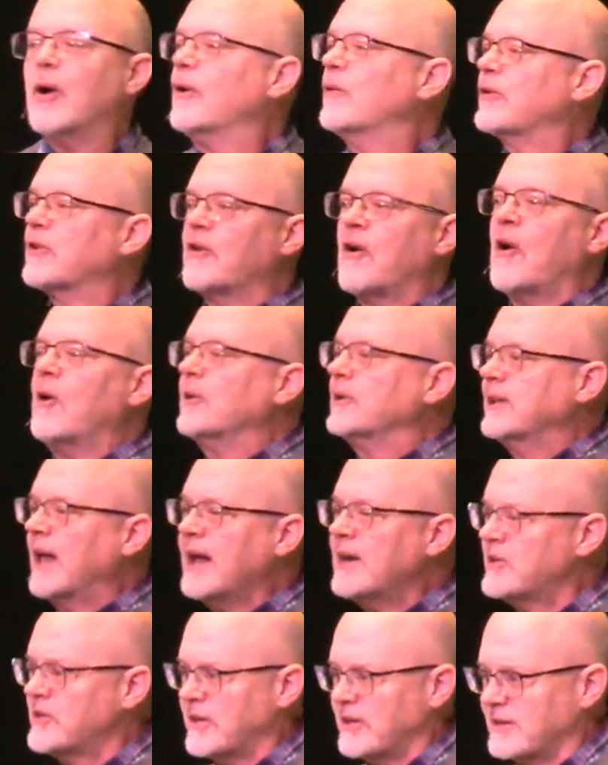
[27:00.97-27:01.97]
over all
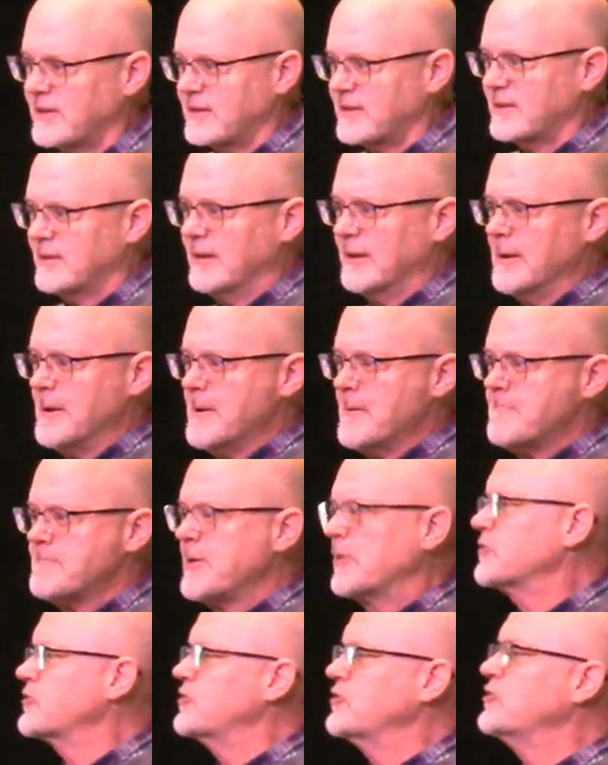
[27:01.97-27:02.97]
nations.
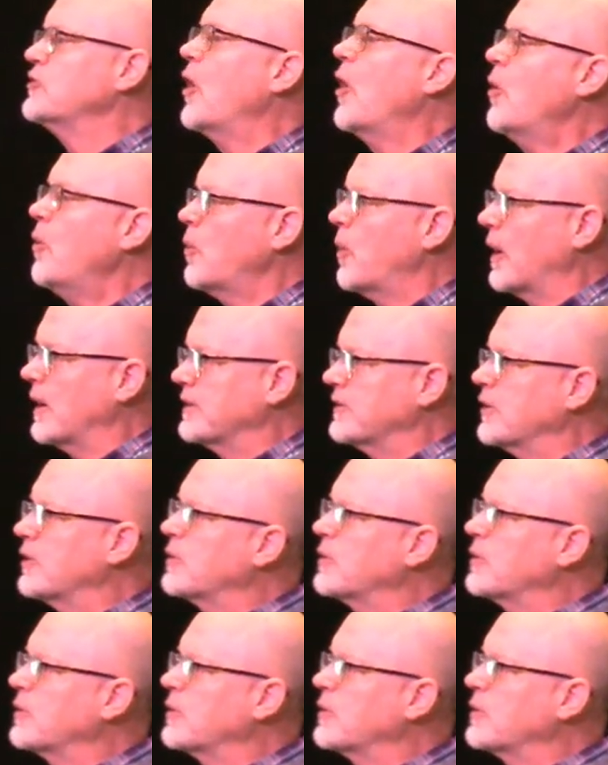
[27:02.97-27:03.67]
There's no one